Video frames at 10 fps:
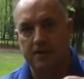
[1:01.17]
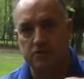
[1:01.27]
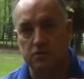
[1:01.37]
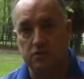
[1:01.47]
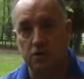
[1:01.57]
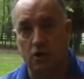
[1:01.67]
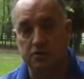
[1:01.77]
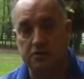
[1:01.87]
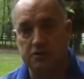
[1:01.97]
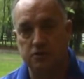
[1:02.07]
That's the
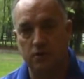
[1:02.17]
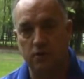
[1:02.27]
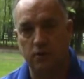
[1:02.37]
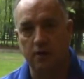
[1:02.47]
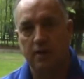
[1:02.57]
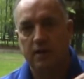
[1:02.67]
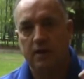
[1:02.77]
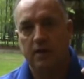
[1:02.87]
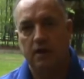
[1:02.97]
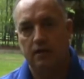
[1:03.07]
charging stroke.
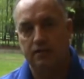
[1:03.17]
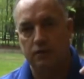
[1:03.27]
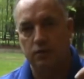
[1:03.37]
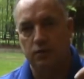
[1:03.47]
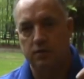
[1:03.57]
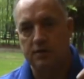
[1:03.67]
Fuel